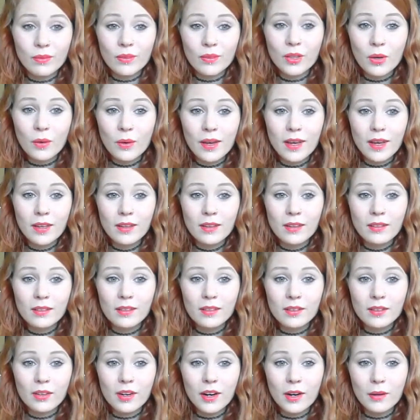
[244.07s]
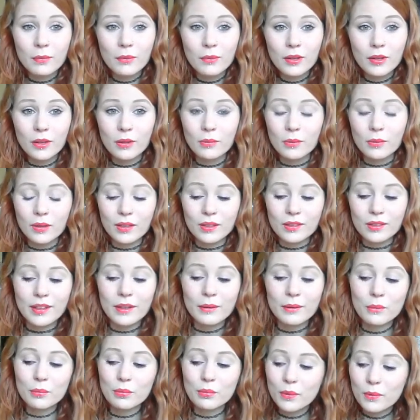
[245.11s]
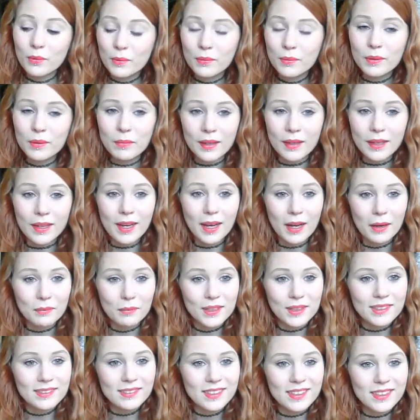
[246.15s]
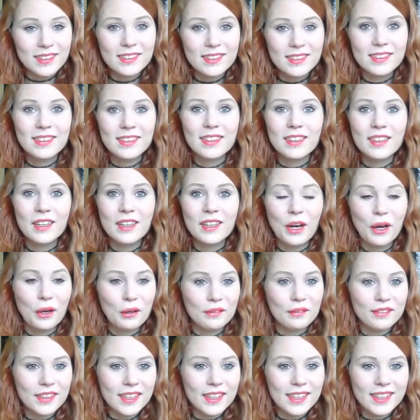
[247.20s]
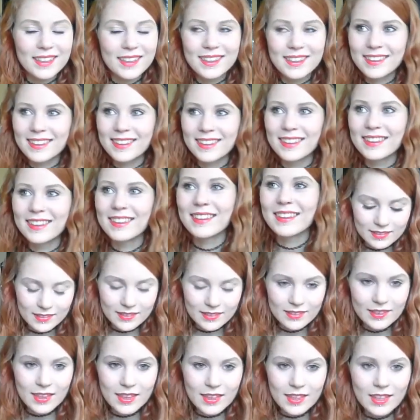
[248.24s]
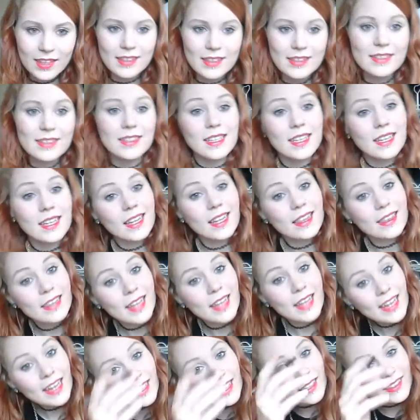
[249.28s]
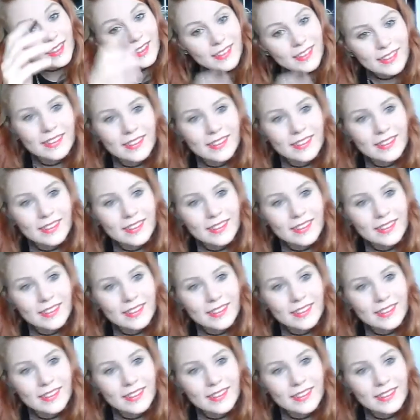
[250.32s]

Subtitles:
go ahead and subscribe too, because I will probably make a habit of this, hopefully. See you later!